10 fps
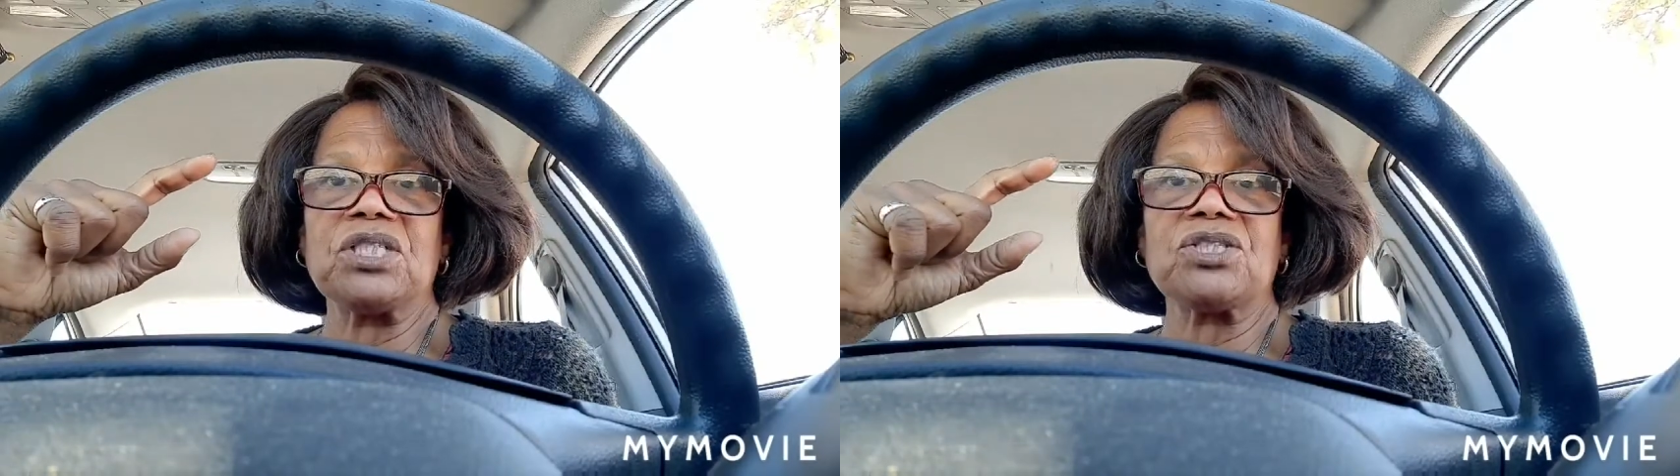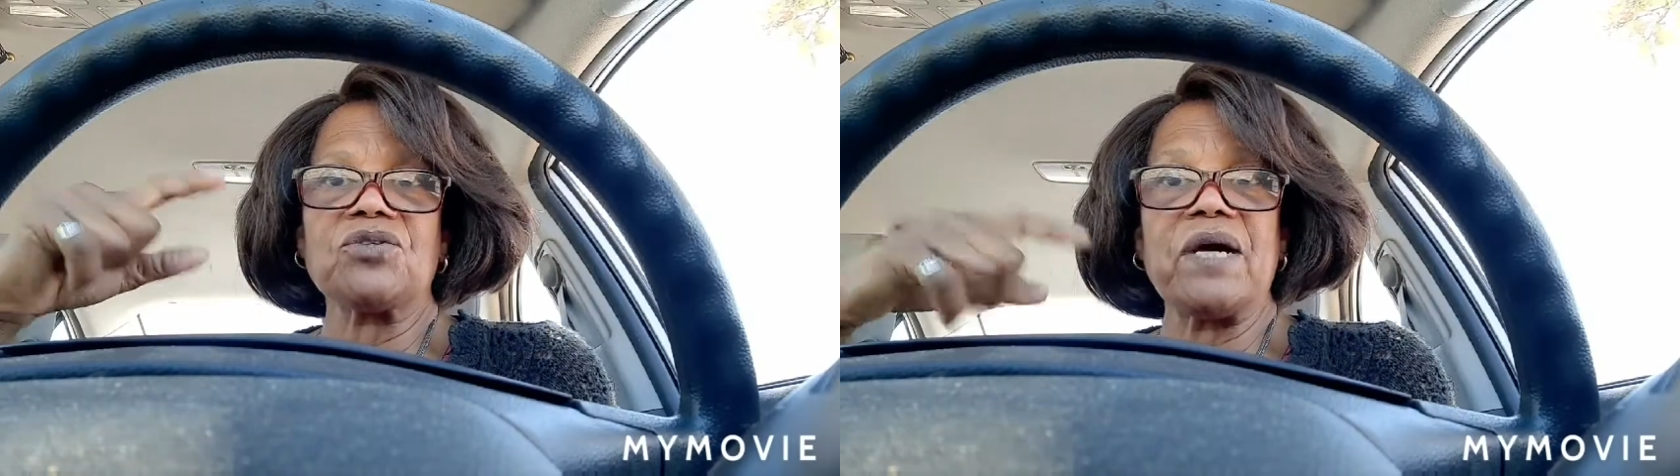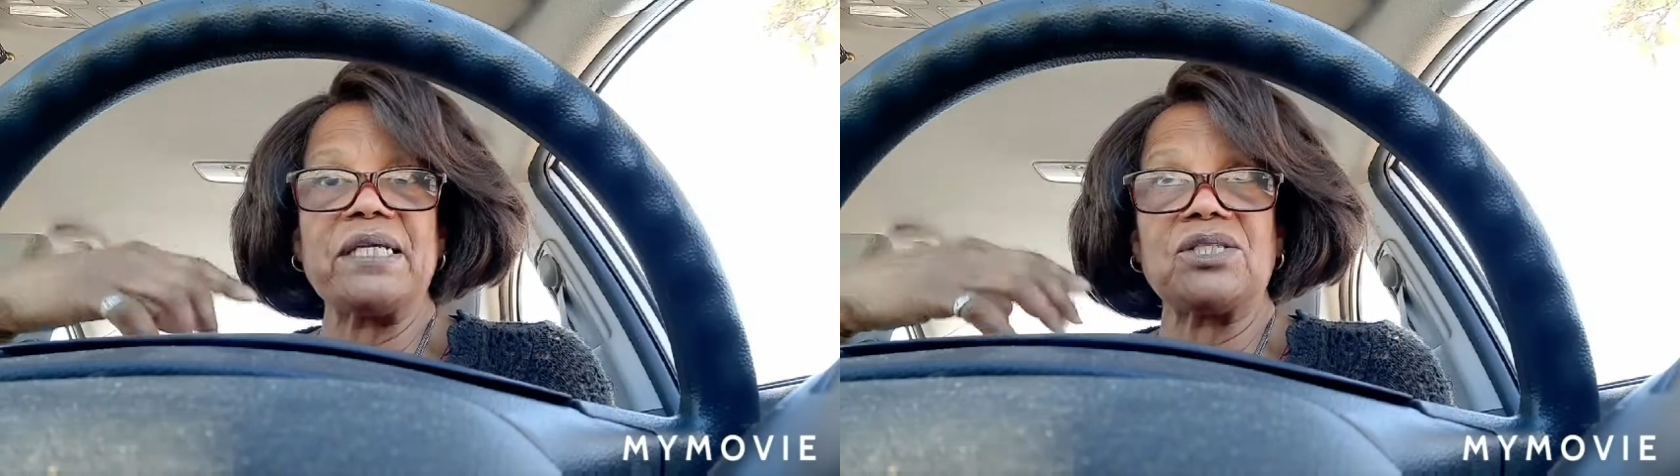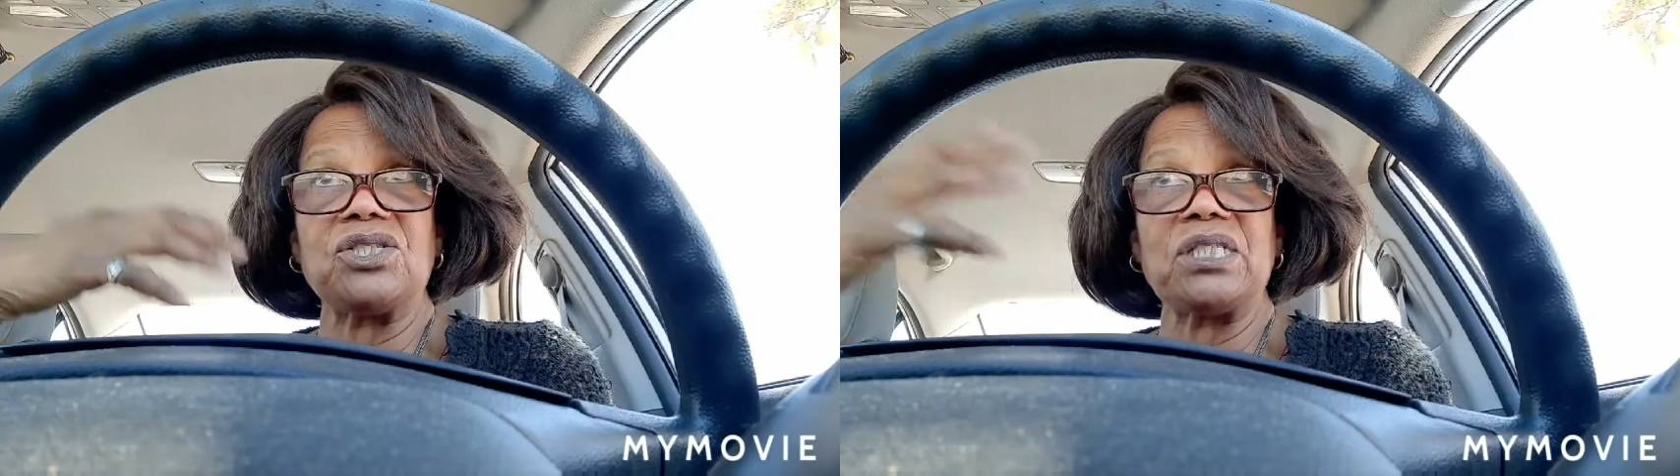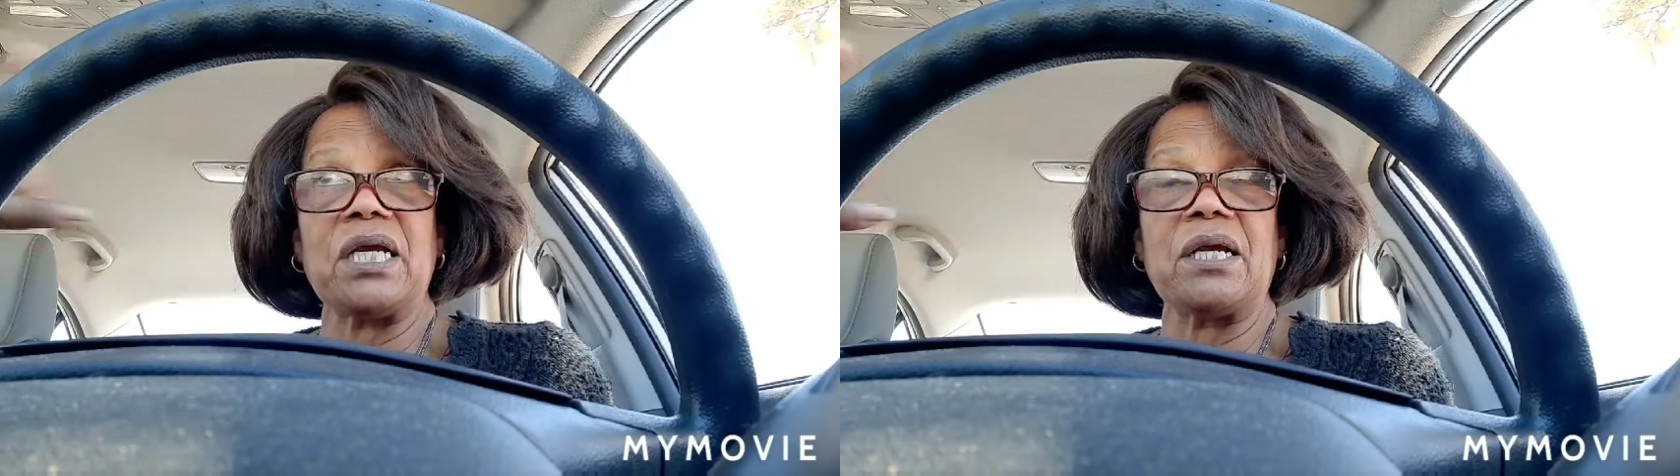just trying to
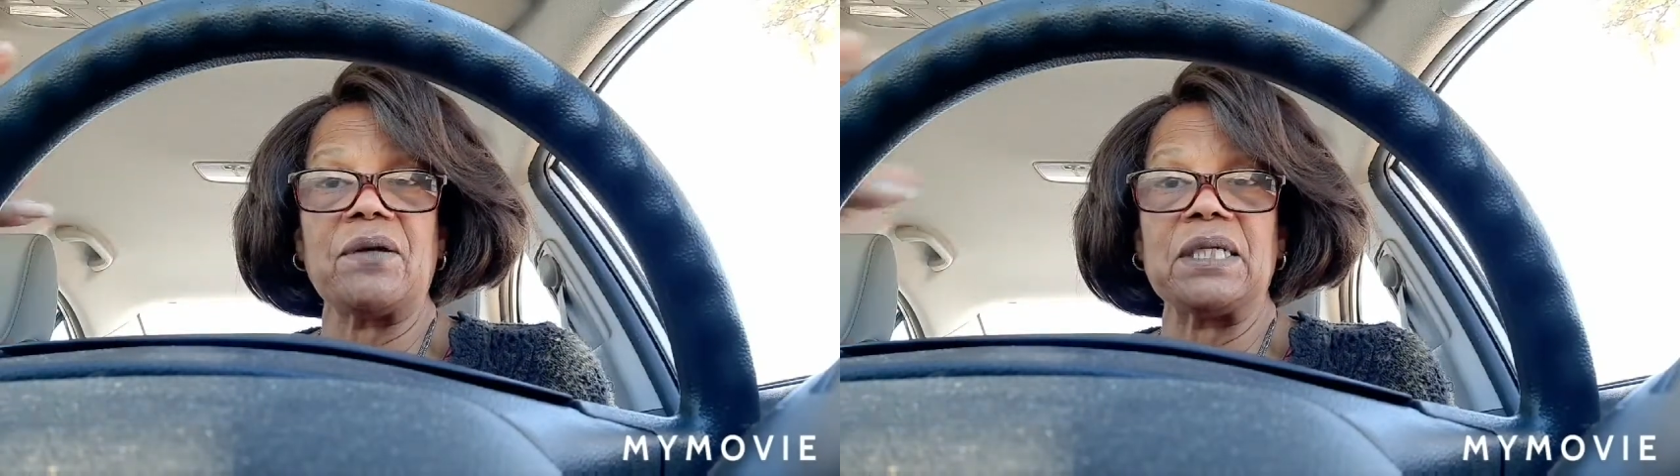share